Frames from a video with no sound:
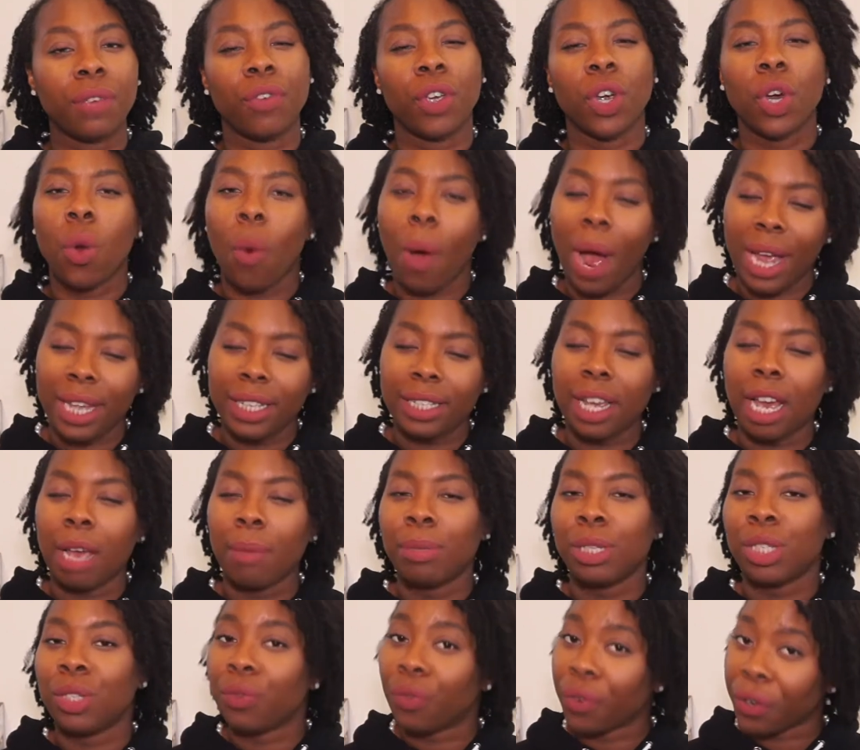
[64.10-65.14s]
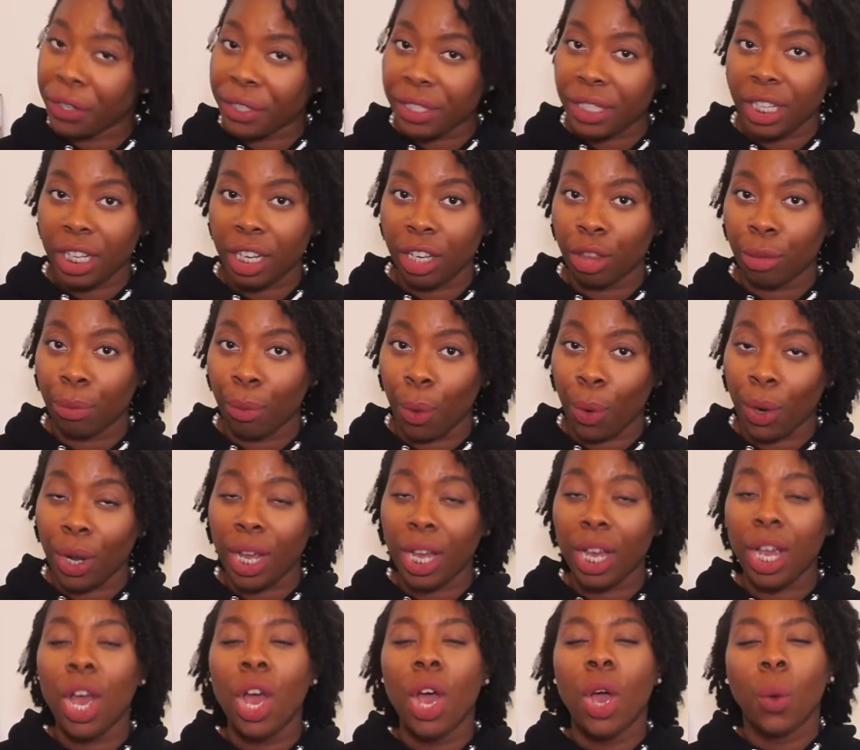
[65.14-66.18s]
your quiet time is first thing in the
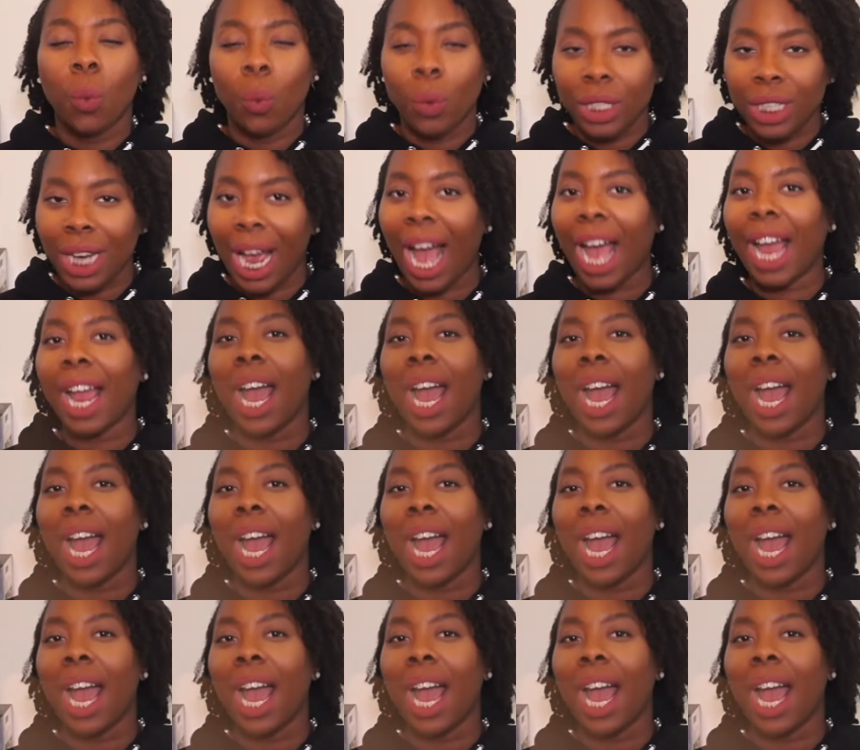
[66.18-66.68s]
morning, which I